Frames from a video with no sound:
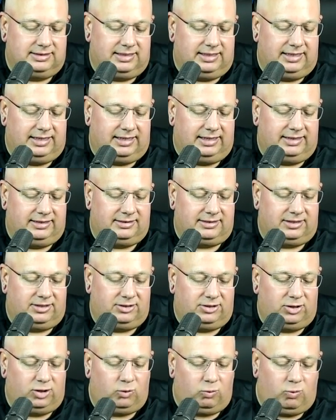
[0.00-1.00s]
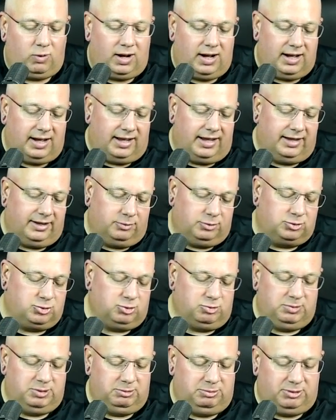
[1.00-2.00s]
and no Y, which
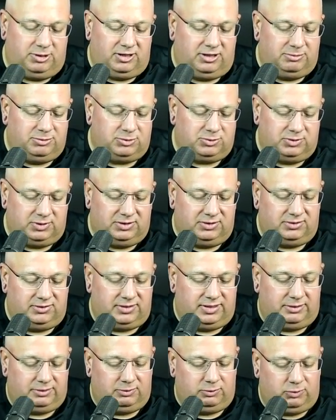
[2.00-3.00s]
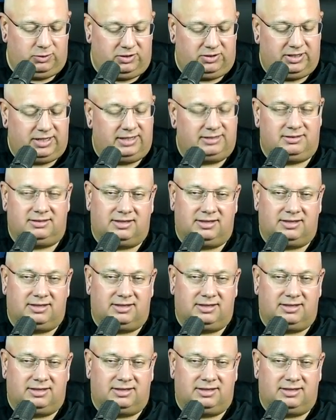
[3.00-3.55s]
would be palm trees, then we are not